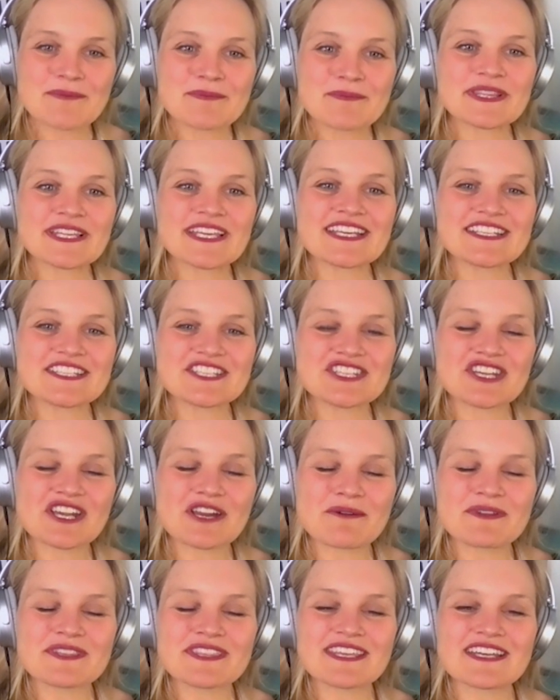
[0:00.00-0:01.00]
please
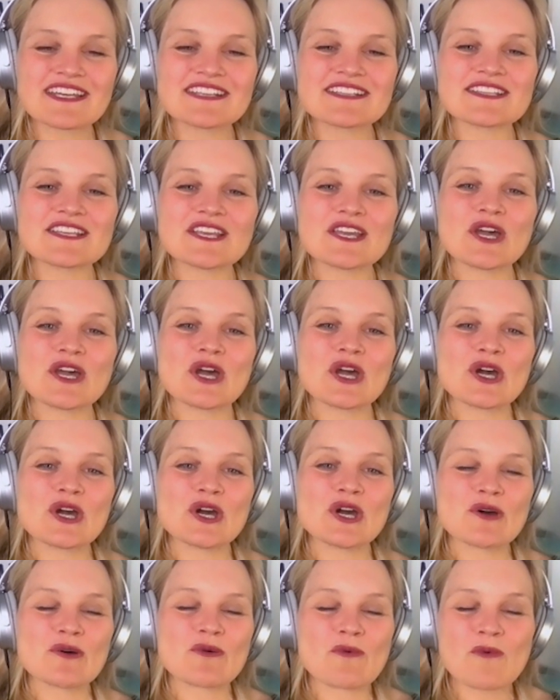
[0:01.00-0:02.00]
share with us,
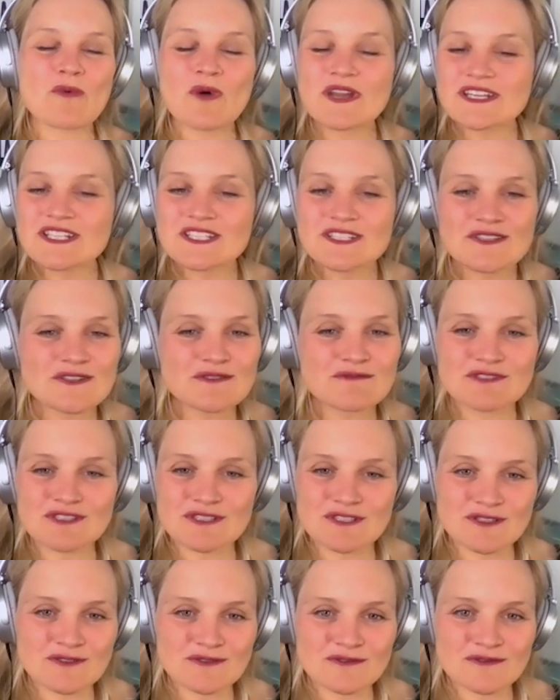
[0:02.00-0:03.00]
what do you
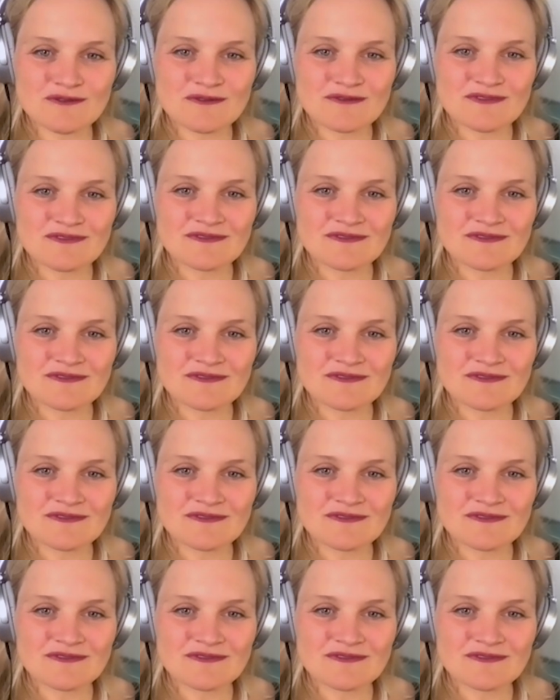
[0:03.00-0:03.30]
do?